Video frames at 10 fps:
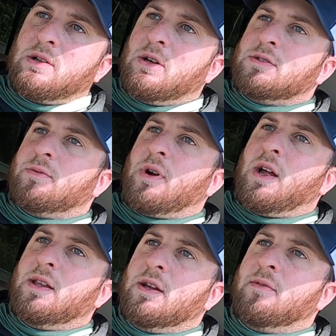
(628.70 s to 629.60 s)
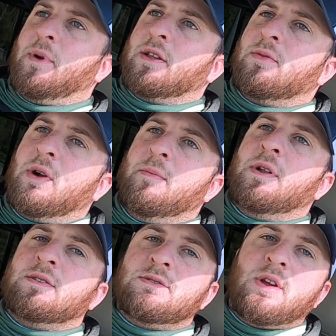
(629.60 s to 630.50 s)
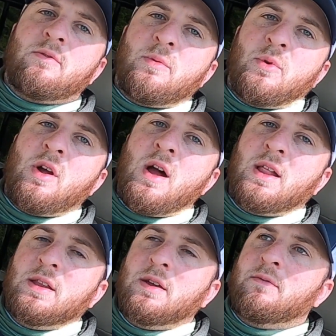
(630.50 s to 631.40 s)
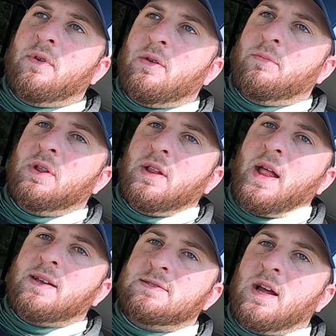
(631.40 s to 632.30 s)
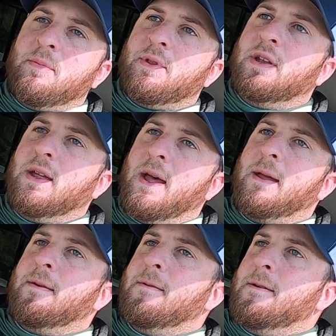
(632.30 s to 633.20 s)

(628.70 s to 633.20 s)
close to where I live, about 20 minutes or so from where I live. Be the last stop of the day.